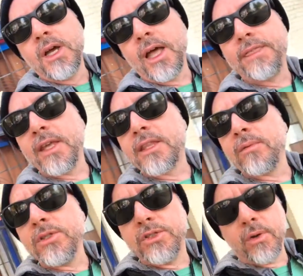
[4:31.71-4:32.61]
I think they
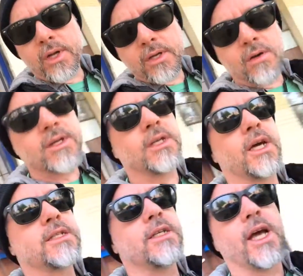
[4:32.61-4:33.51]
were Joico
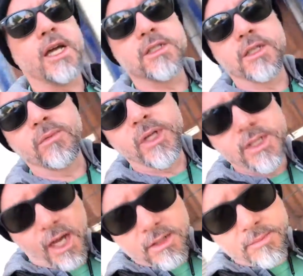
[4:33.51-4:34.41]
connected, actually
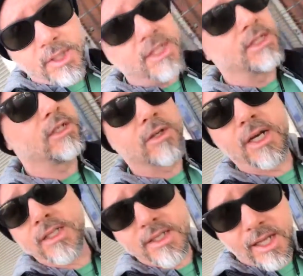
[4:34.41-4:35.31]
reach out to me because he
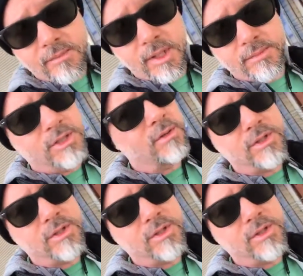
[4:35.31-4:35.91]
tried to scam them too.